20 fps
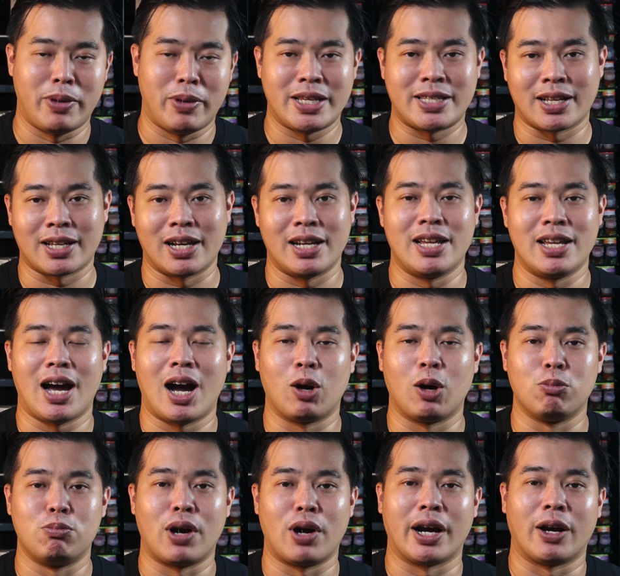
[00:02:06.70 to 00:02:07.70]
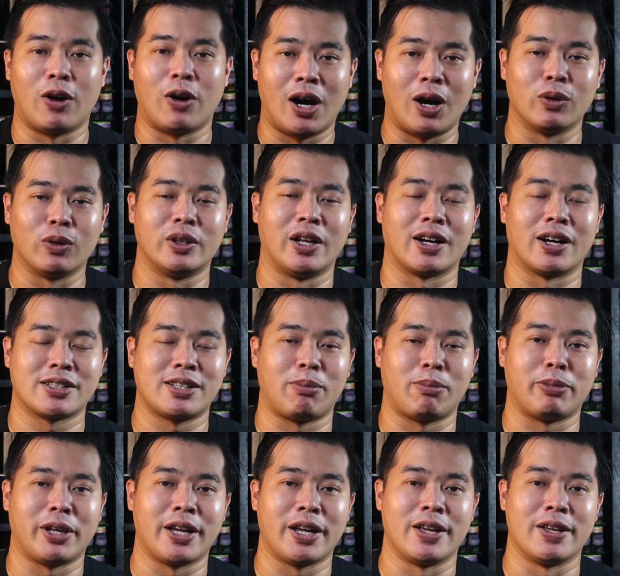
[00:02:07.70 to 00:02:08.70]
Basically how bright or how dark
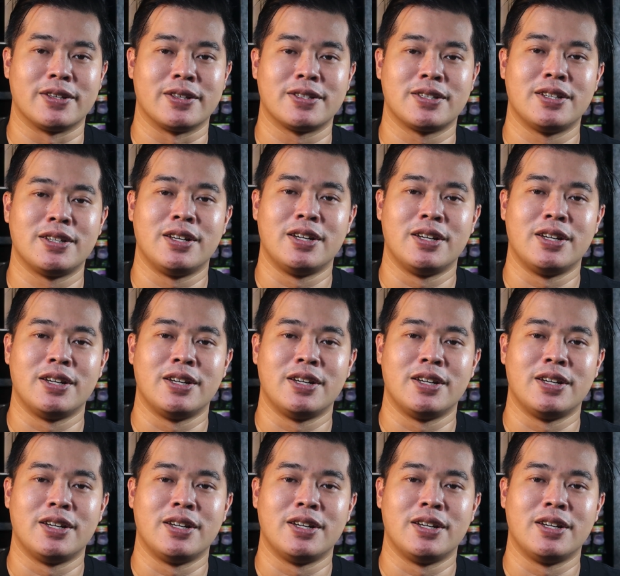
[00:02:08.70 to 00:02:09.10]
something is.